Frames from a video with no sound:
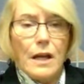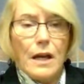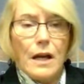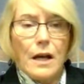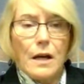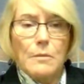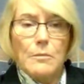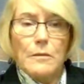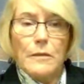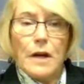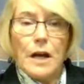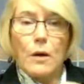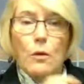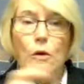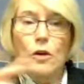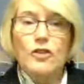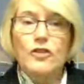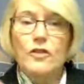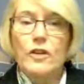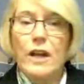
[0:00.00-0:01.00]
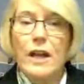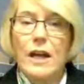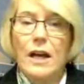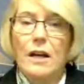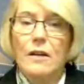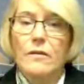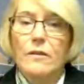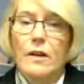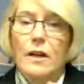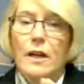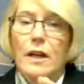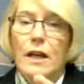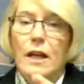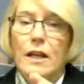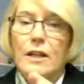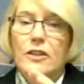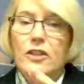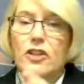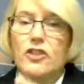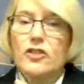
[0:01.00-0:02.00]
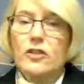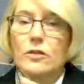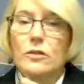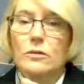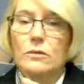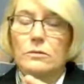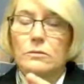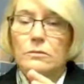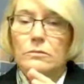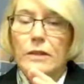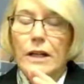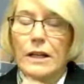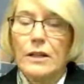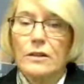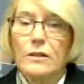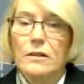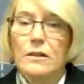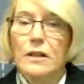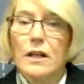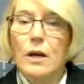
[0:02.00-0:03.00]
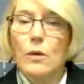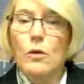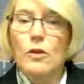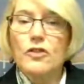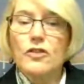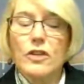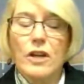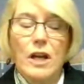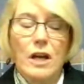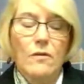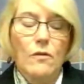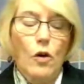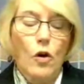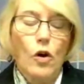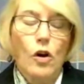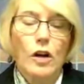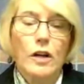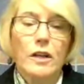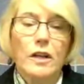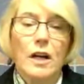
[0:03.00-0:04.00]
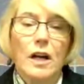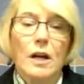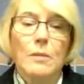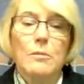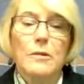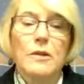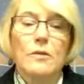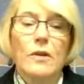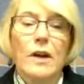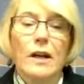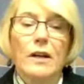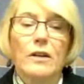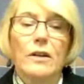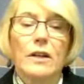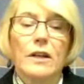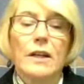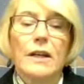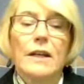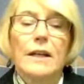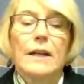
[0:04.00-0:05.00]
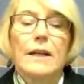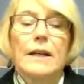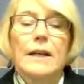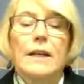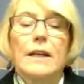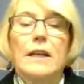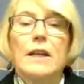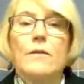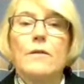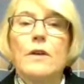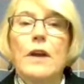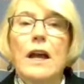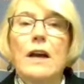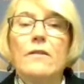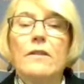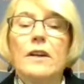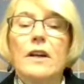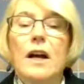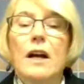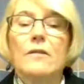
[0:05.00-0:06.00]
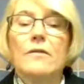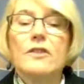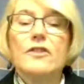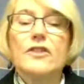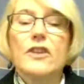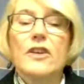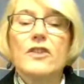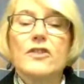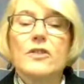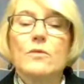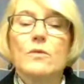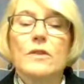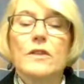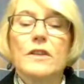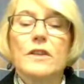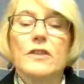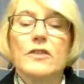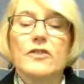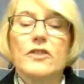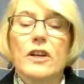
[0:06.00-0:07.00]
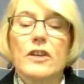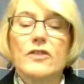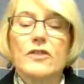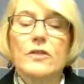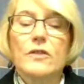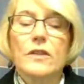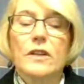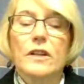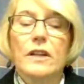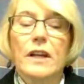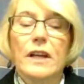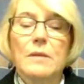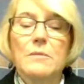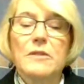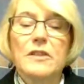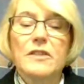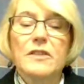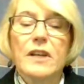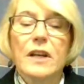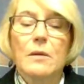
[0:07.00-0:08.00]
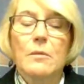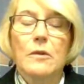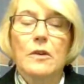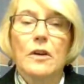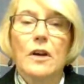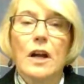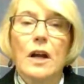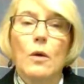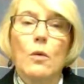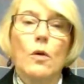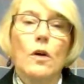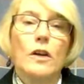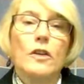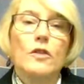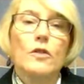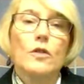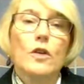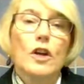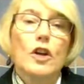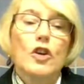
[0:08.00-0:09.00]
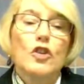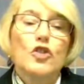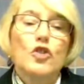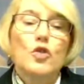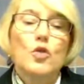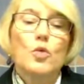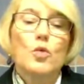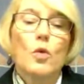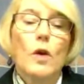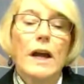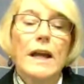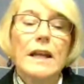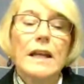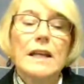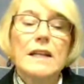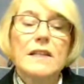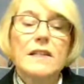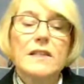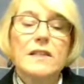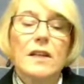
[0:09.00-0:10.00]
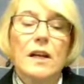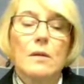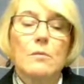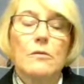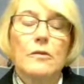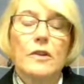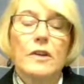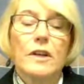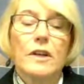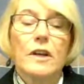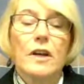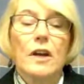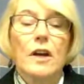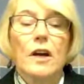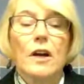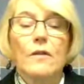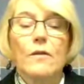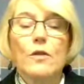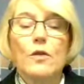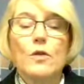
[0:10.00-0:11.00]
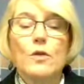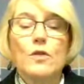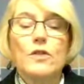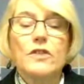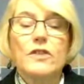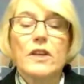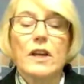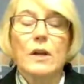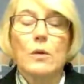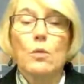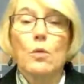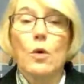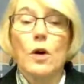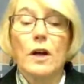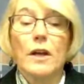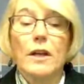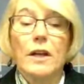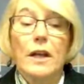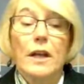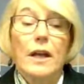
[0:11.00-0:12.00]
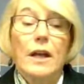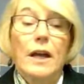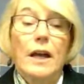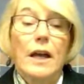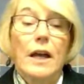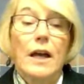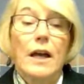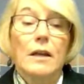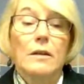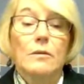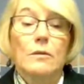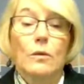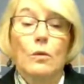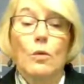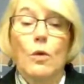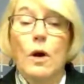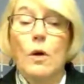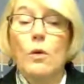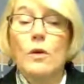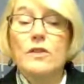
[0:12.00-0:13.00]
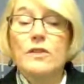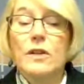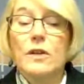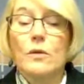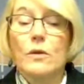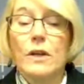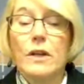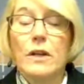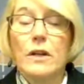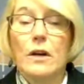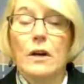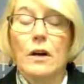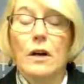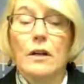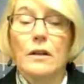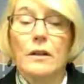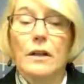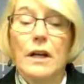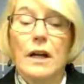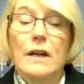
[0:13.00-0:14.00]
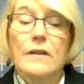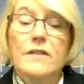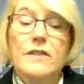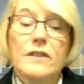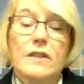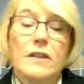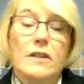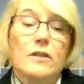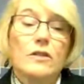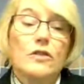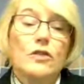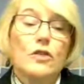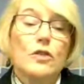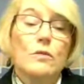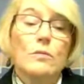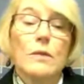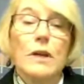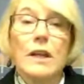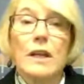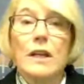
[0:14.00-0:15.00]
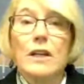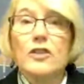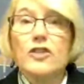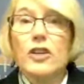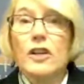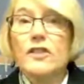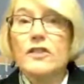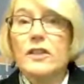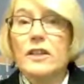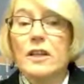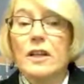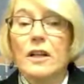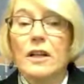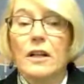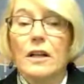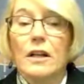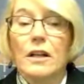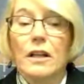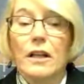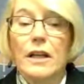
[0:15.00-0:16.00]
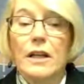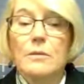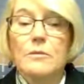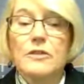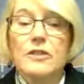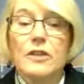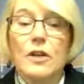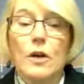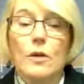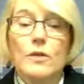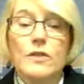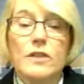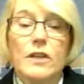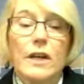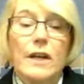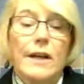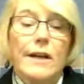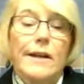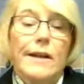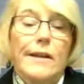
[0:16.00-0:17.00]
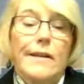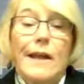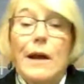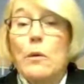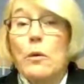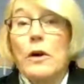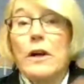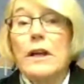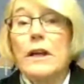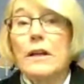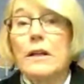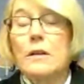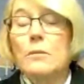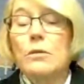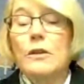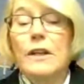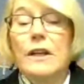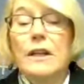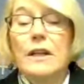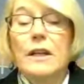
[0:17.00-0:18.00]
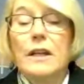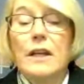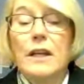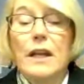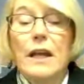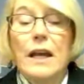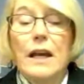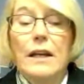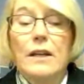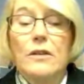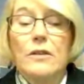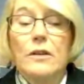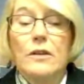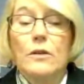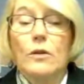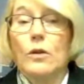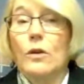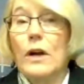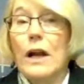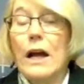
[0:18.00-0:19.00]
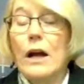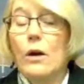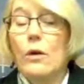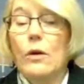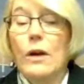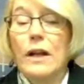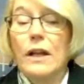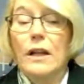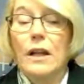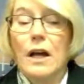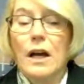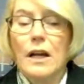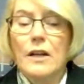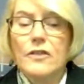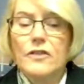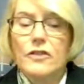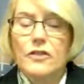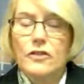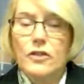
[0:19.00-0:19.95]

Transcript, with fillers: Um, I want you to have a digital record. I want you to have a hard copy record. If you have a conversation with the adjuster or the claims examiner, I want you to write a summary of who said what and what was agreed on. I've seen too many adjusting claims notes that were incomplete, inaccurate, or outright lies.